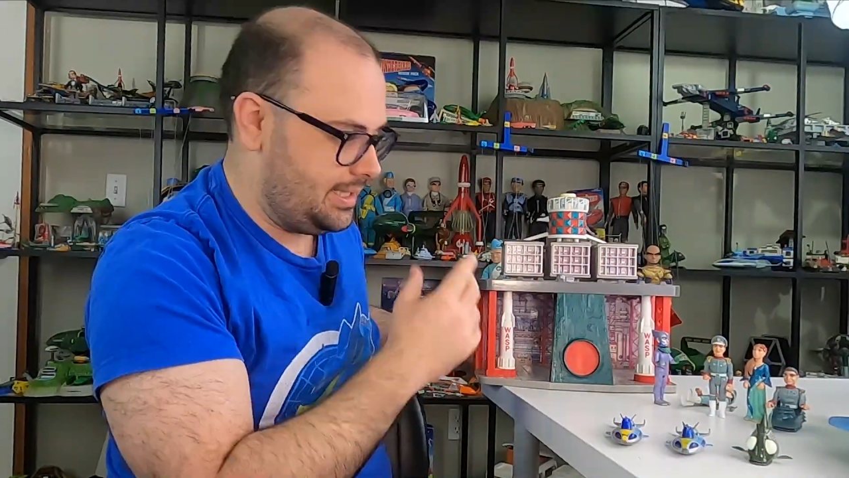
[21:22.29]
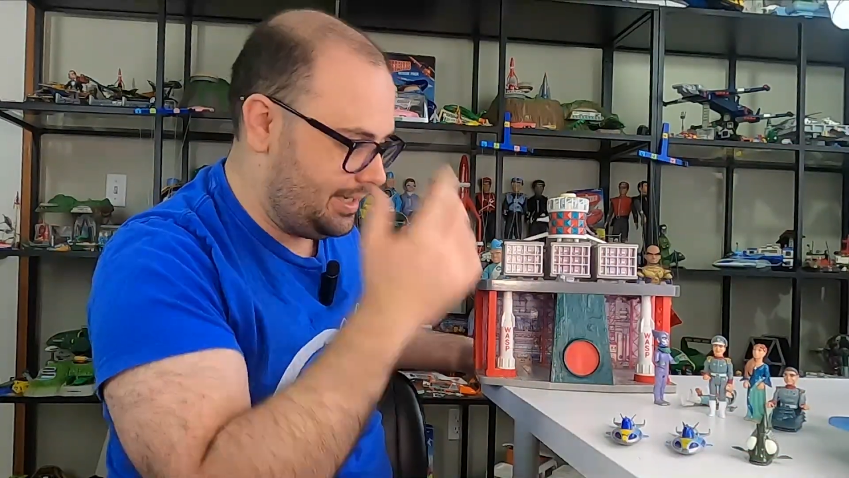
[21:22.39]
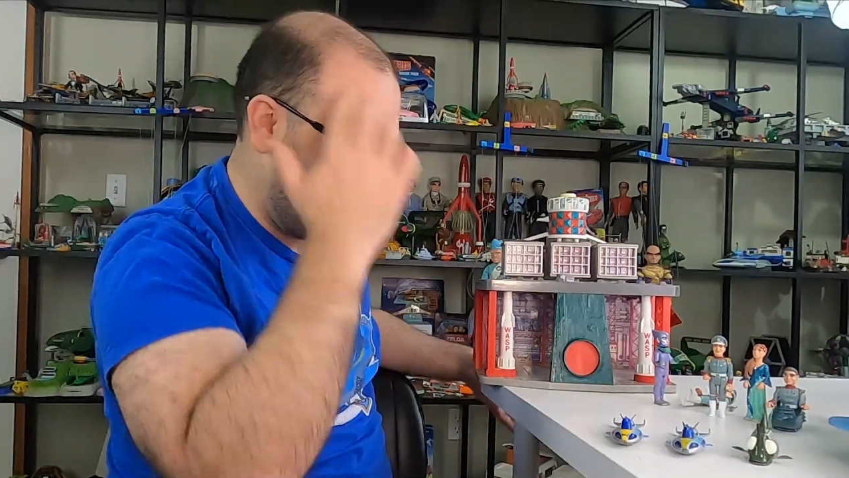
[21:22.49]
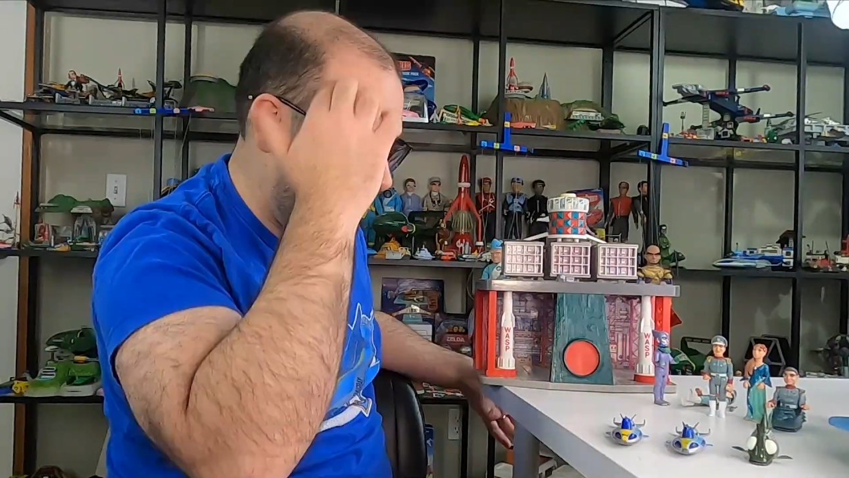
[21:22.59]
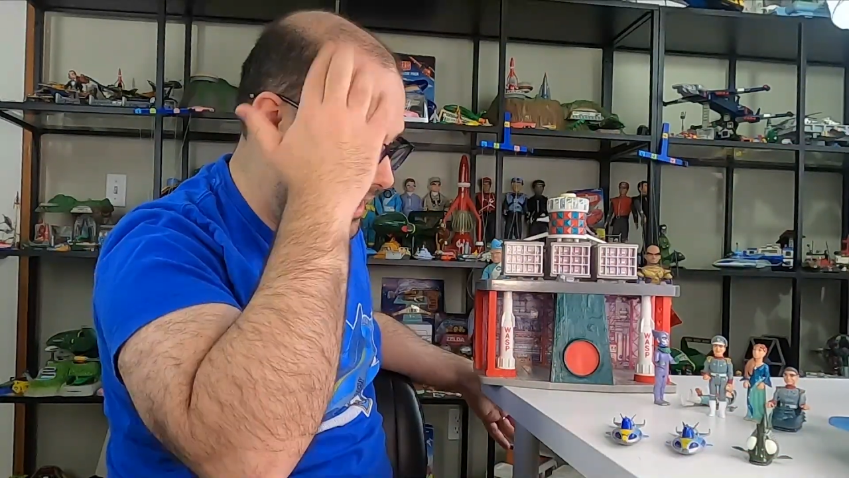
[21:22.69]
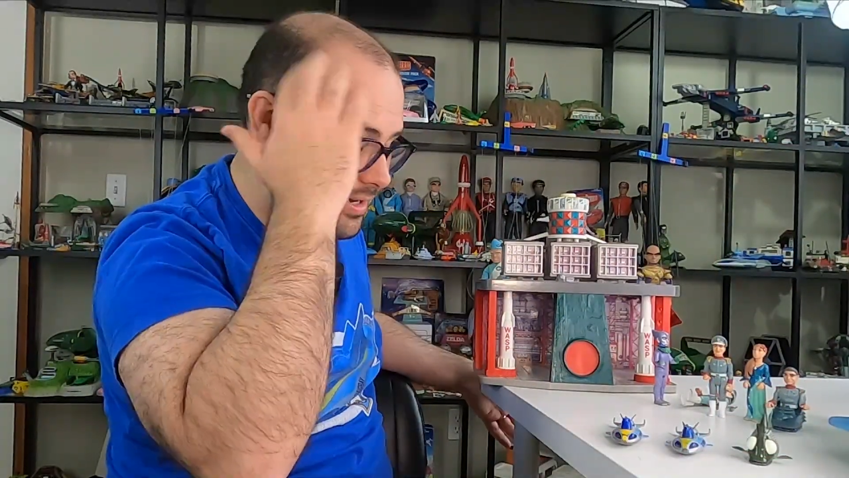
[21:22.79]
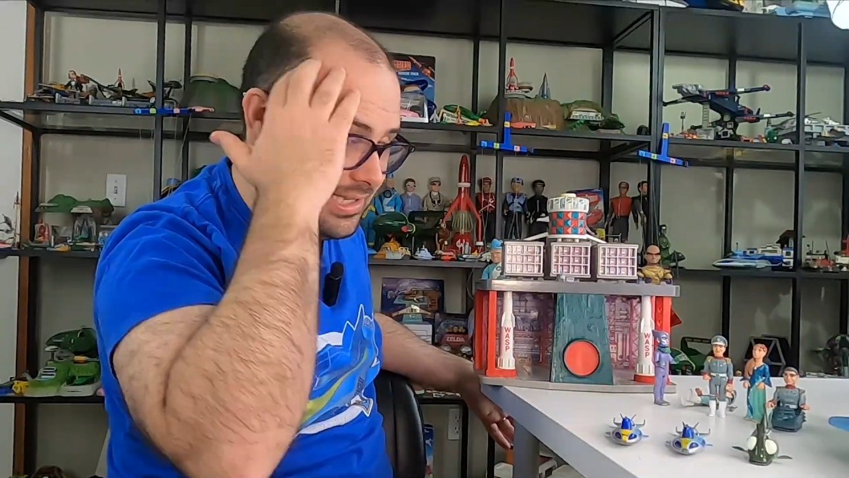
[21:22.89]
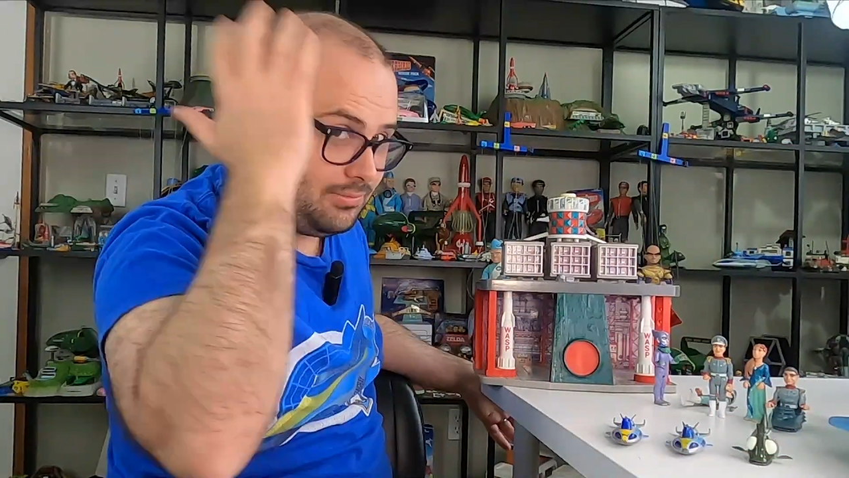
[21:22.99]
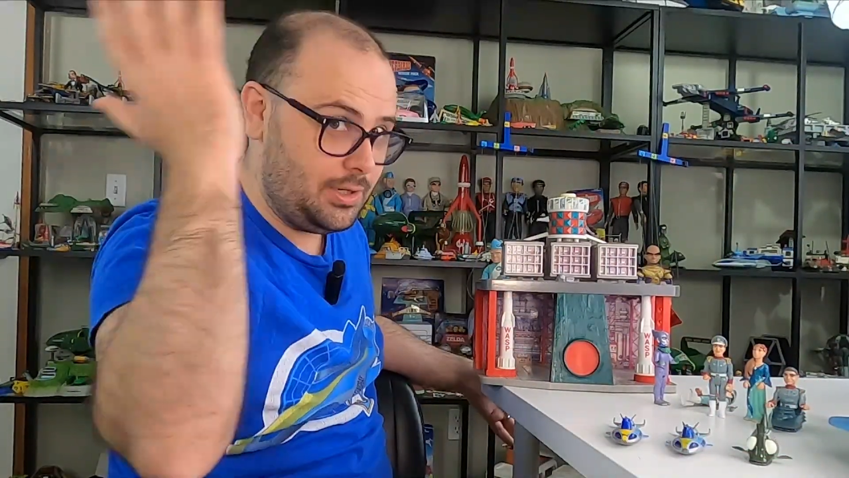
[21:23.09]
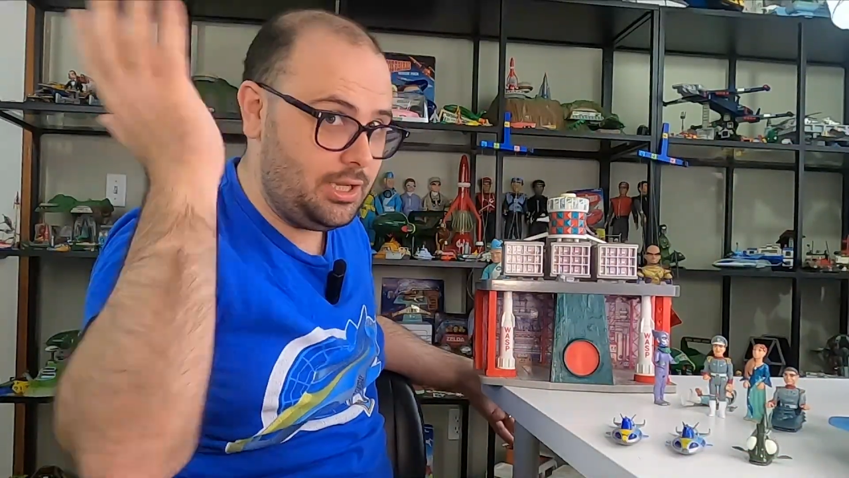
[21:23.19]
And I think that's
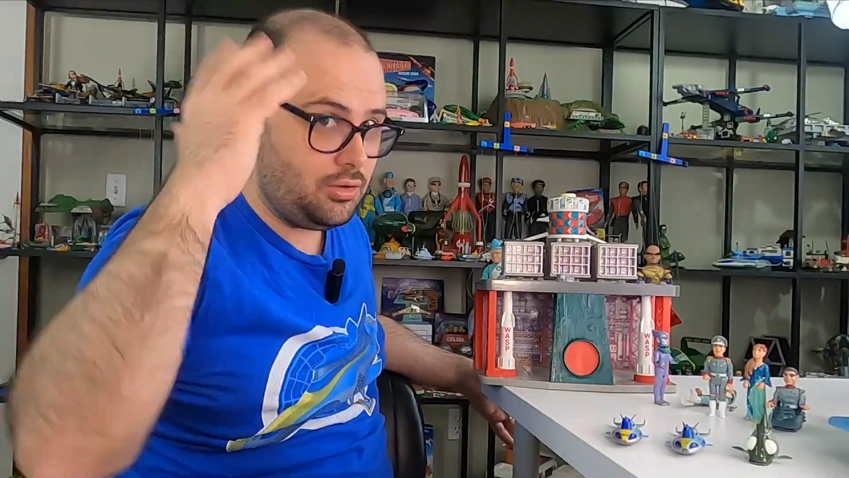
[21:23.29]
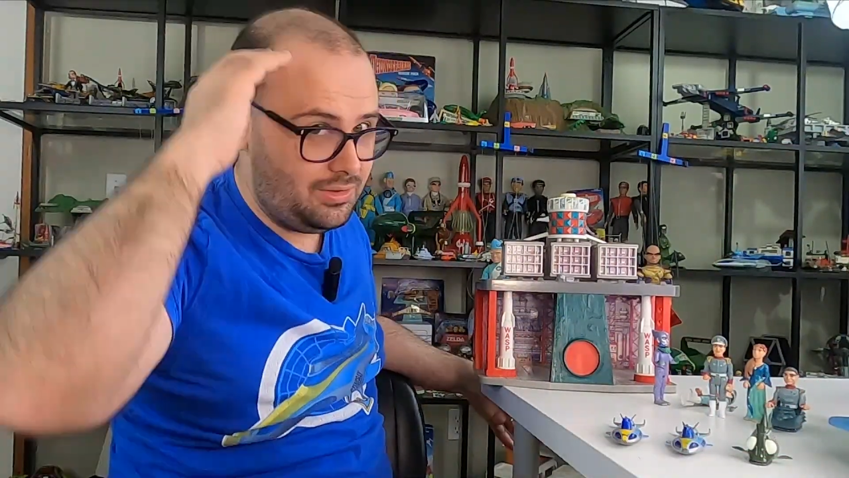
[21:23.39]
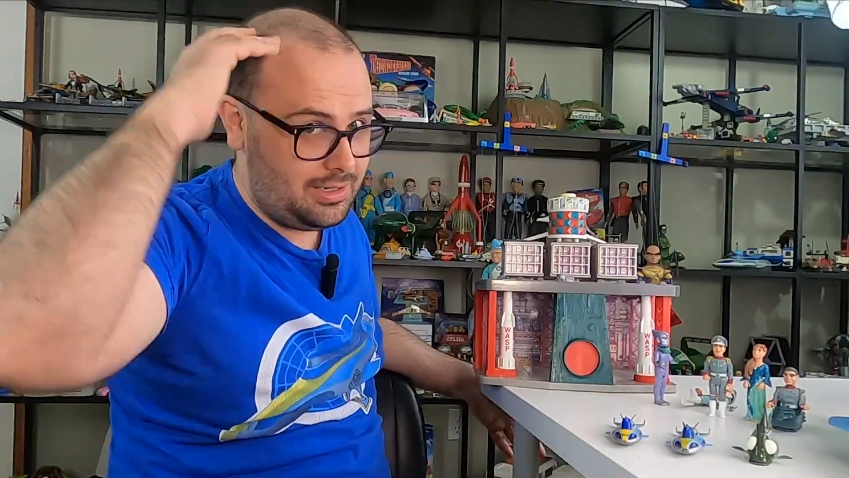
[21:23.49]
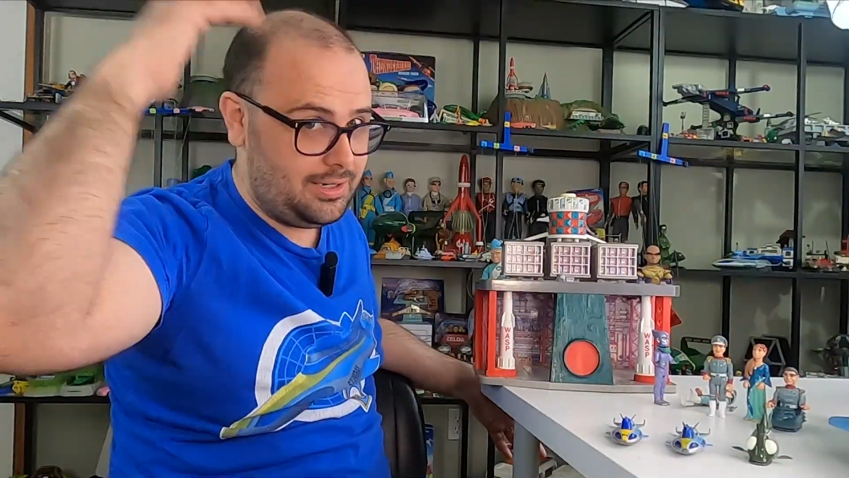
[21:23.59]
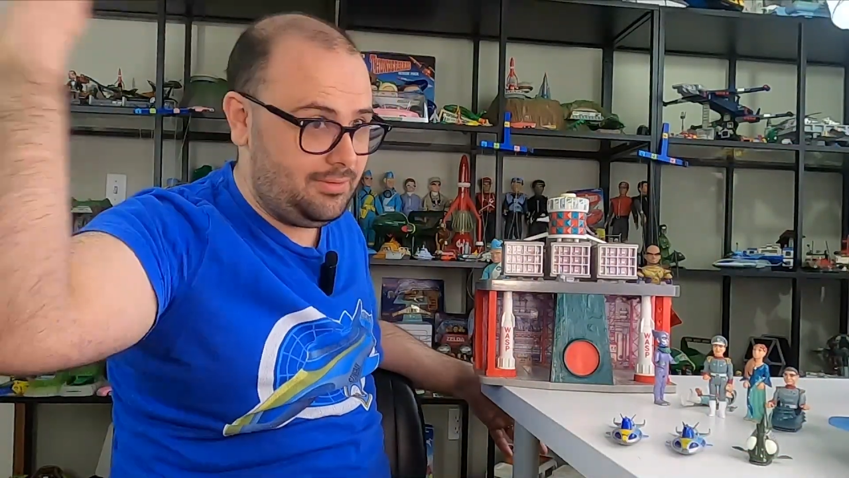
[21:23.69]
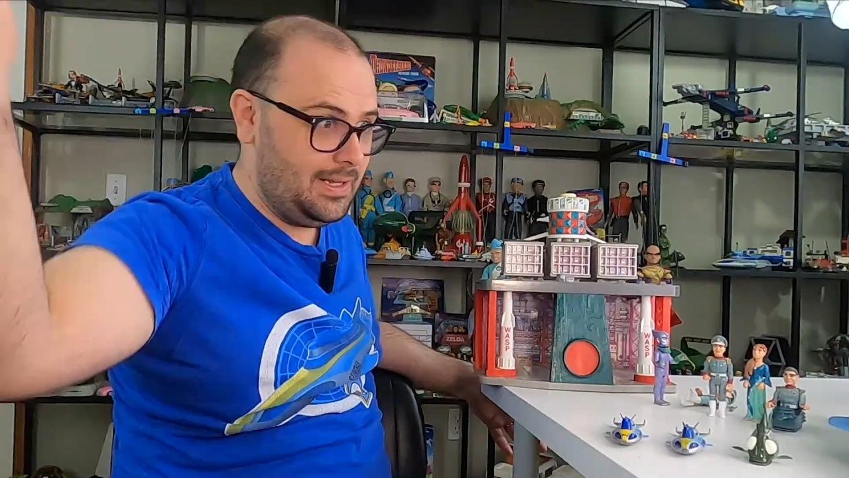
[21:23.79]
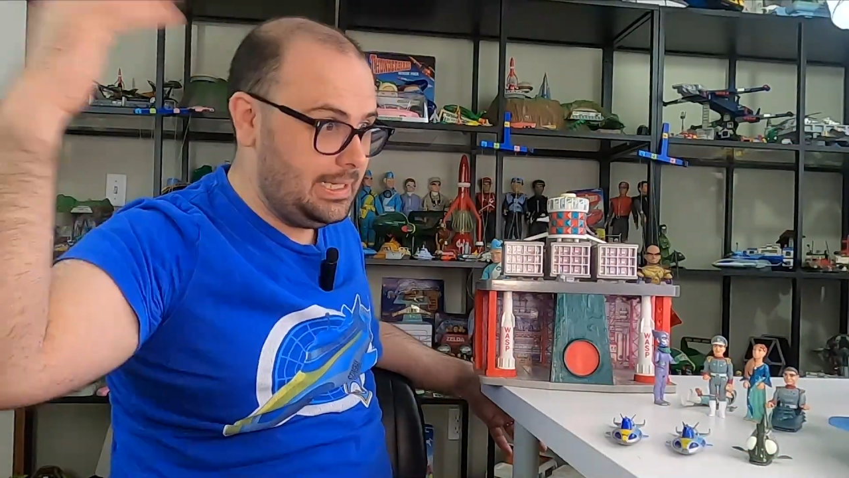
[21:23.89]
a really good kind of,